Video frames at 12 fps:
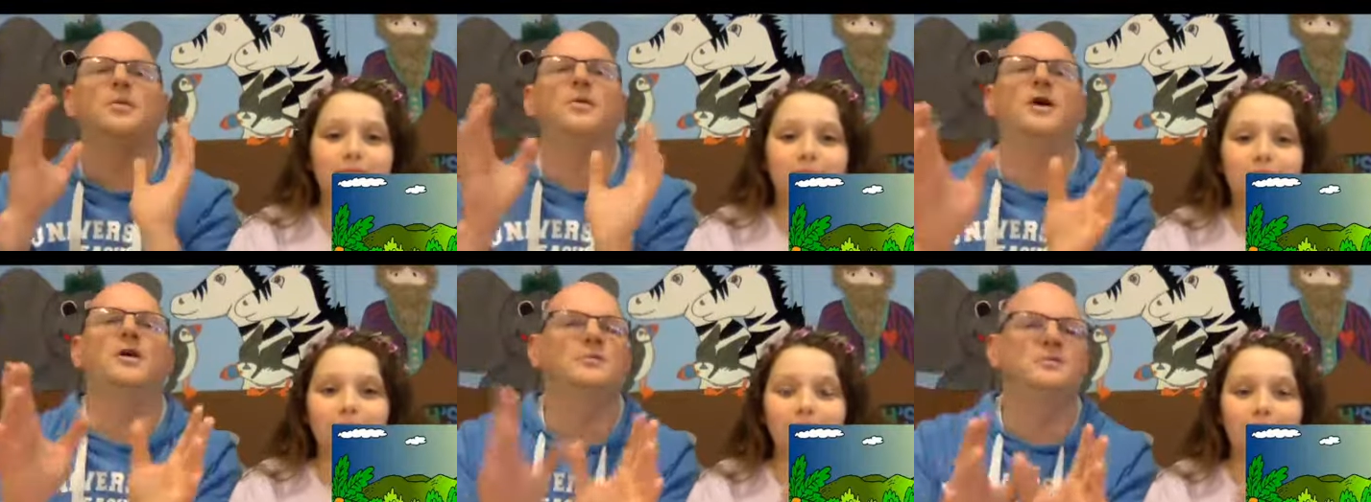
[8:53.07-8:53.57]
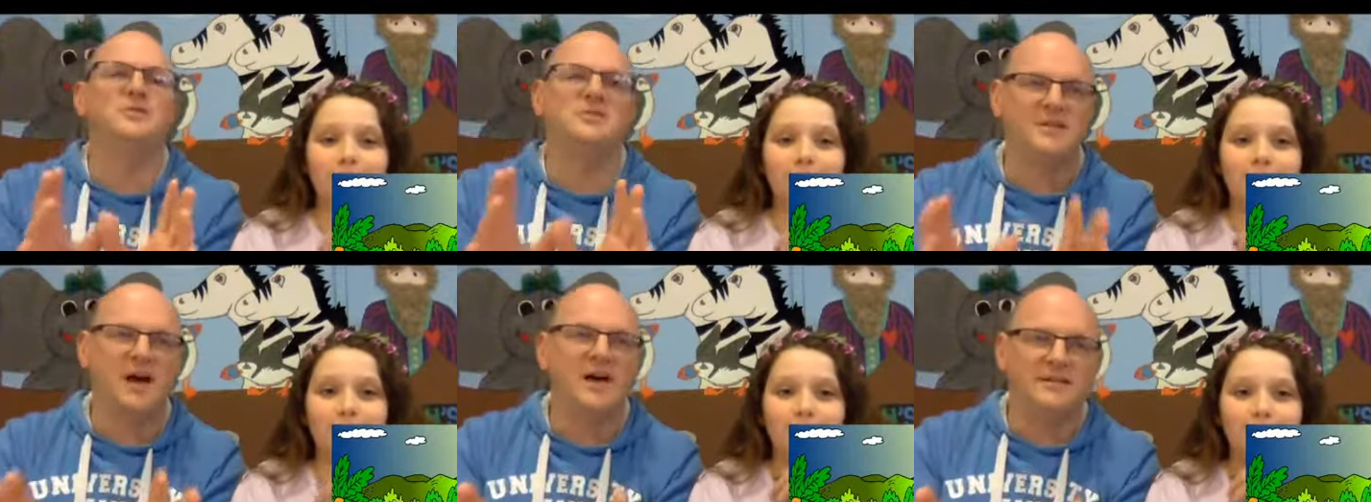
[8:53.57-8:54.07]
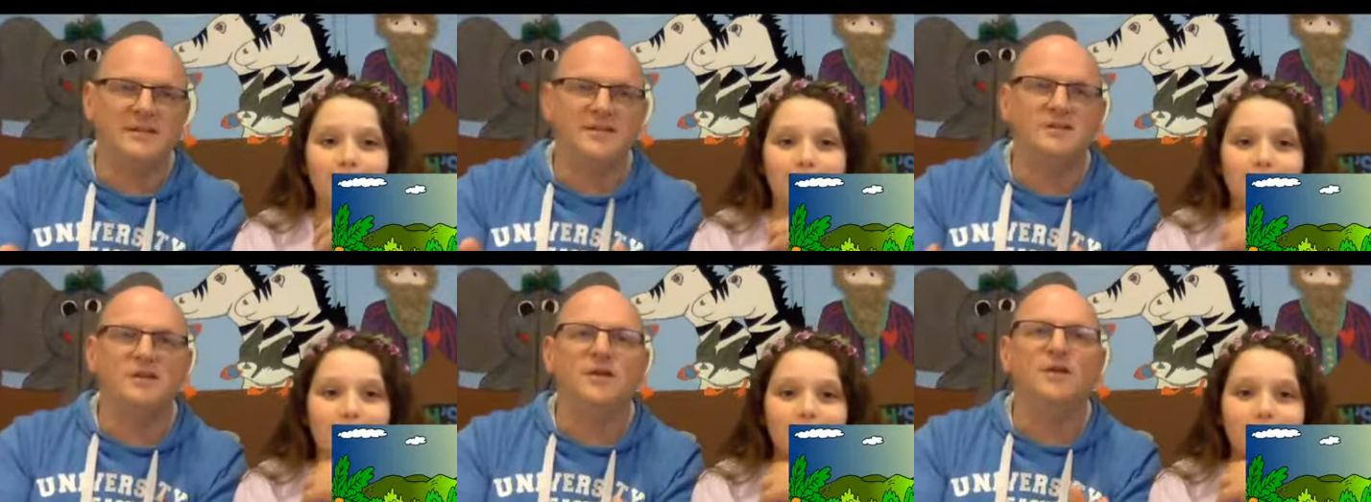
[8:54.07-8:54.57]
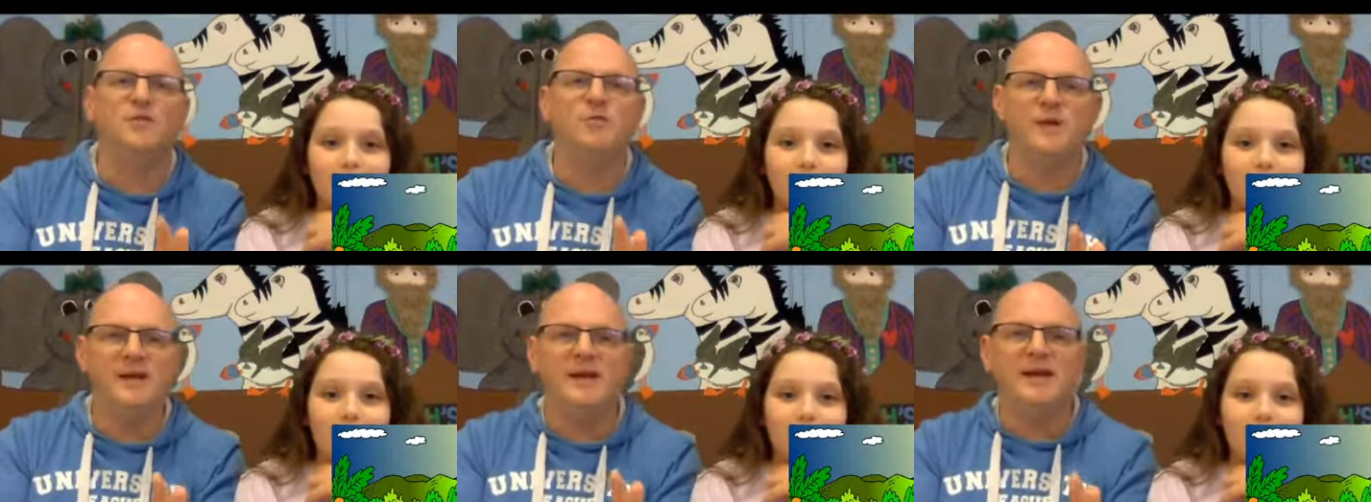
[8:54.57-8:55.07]
Speaker 1: world was starting to look
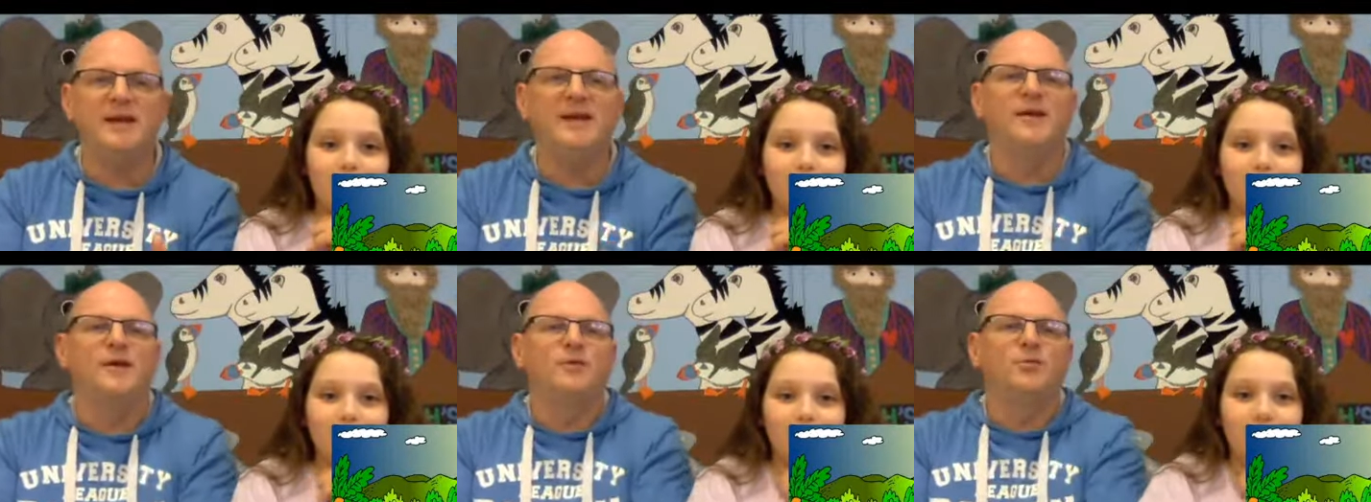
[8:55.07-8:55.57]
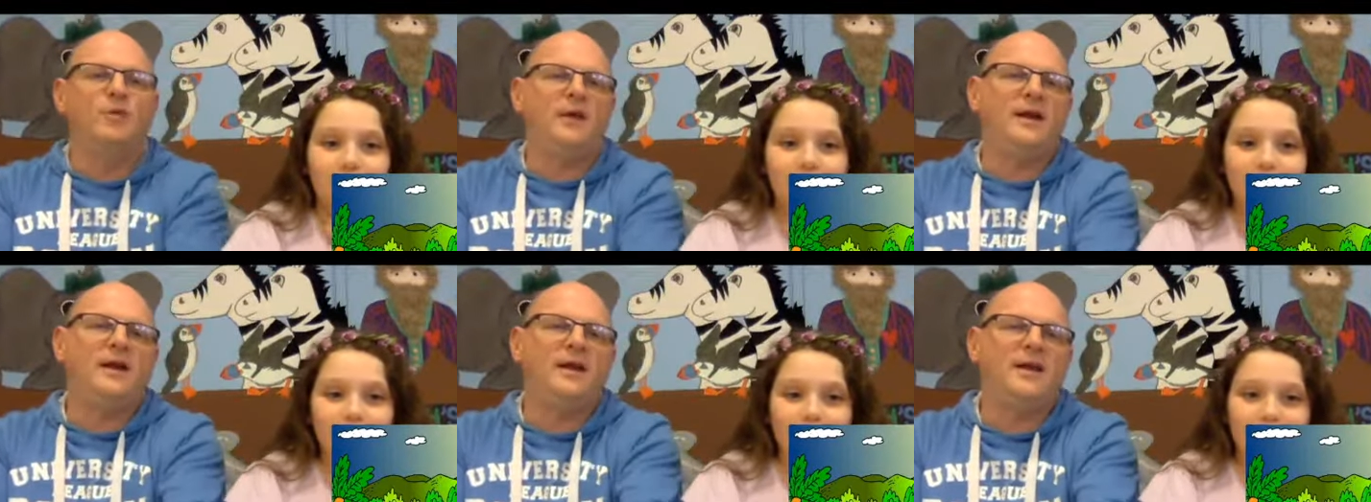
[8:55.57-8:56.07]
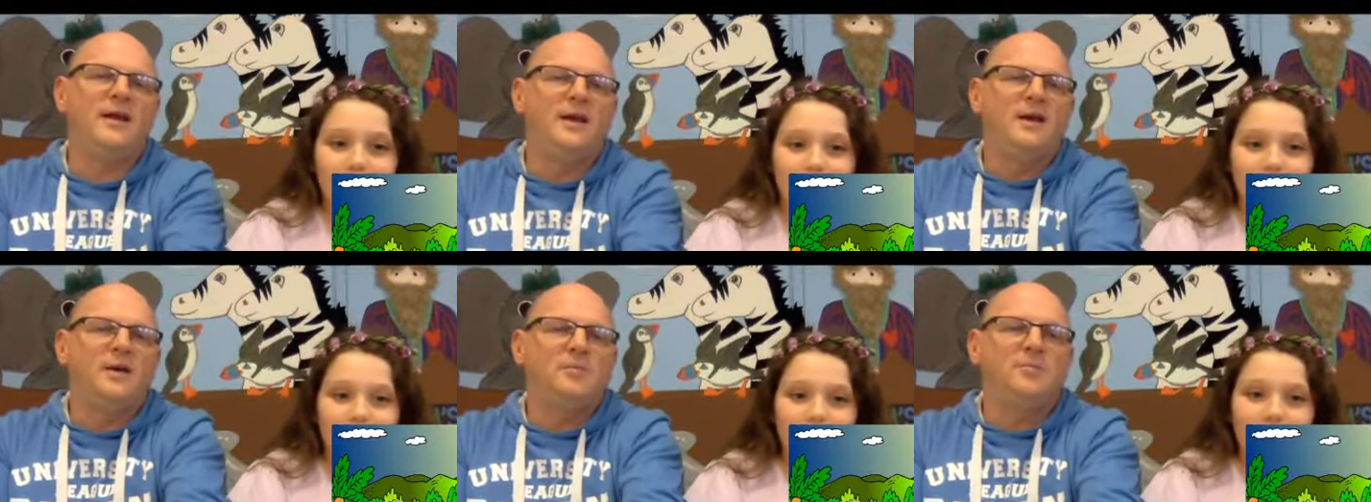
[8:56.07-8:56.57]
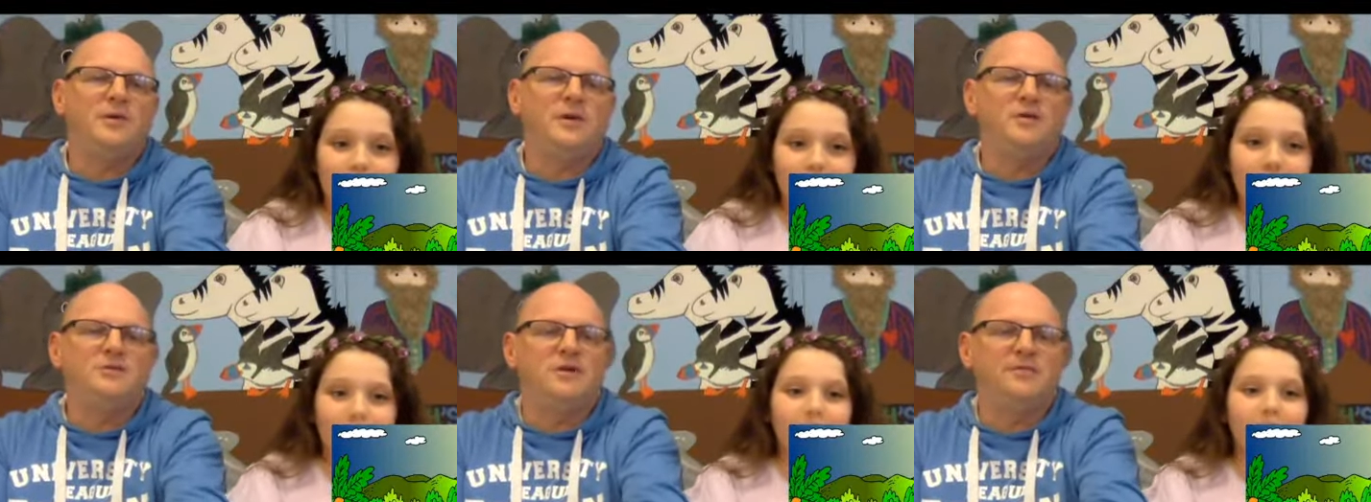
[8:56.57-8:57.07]
really, really
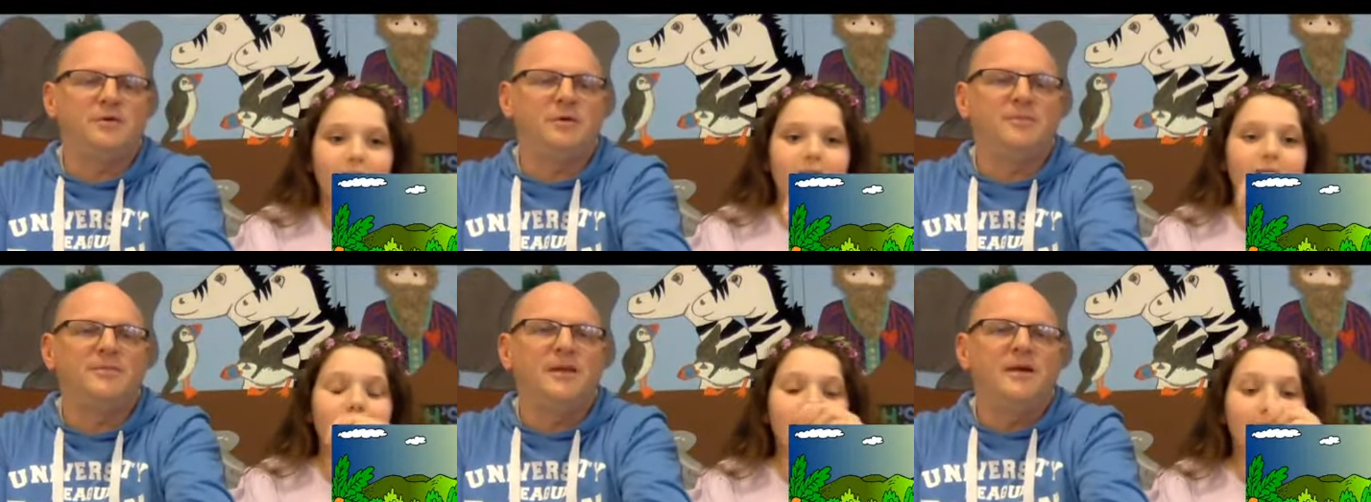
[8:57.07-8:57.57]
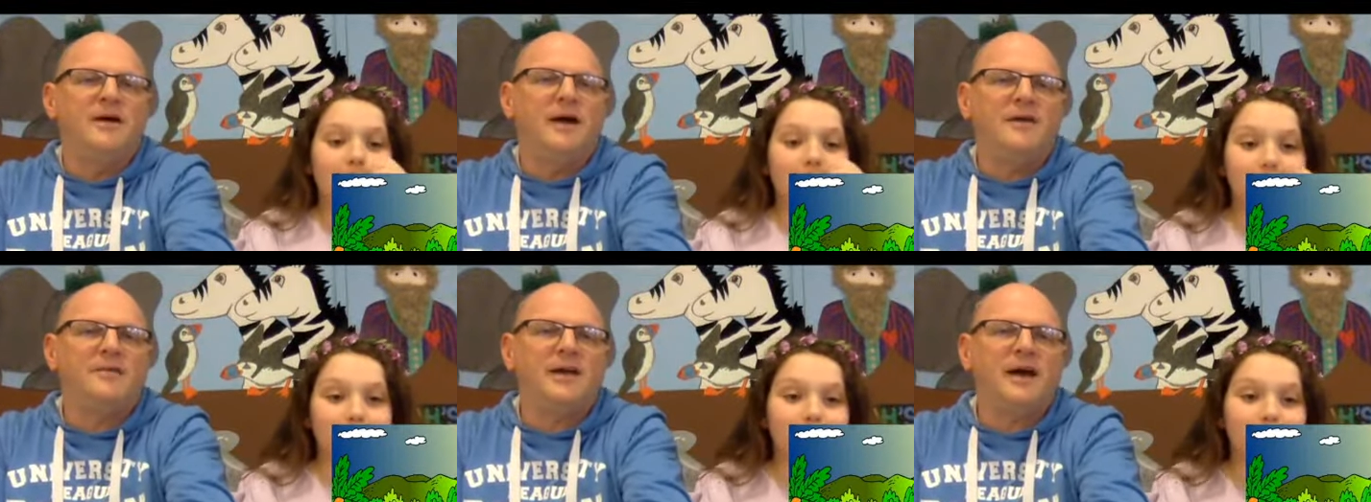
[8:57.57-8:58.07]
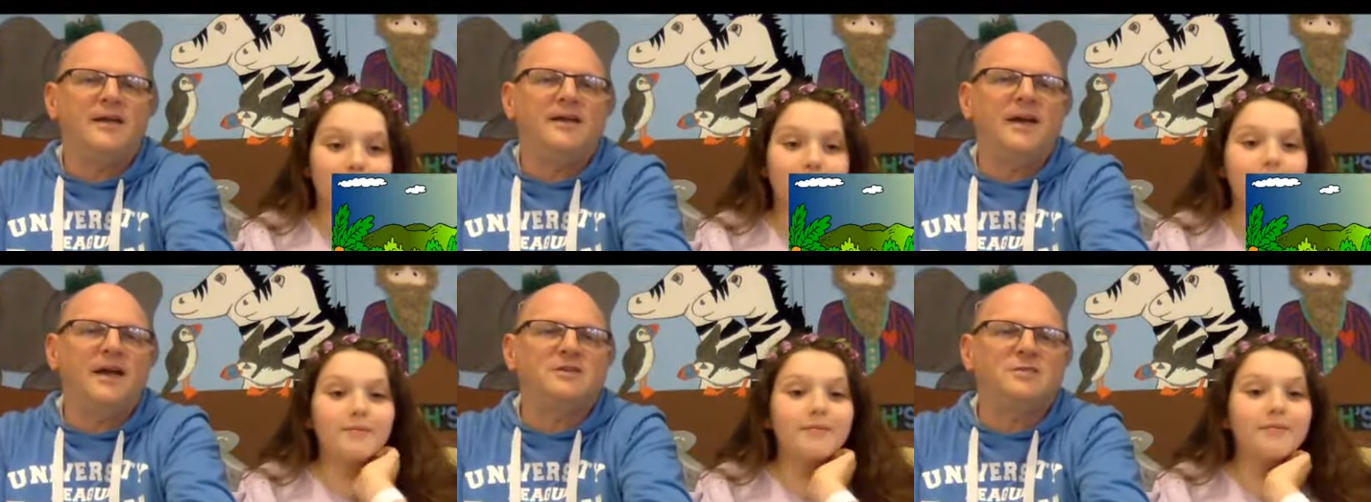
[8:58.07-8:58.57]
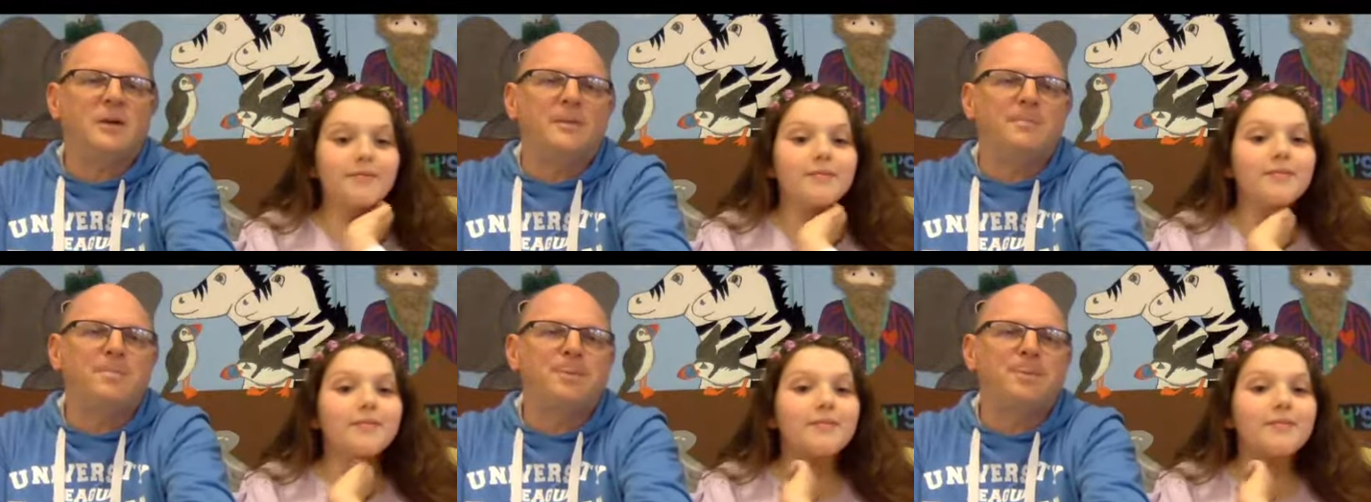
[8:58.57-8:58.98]
beautiful. Okay, next one.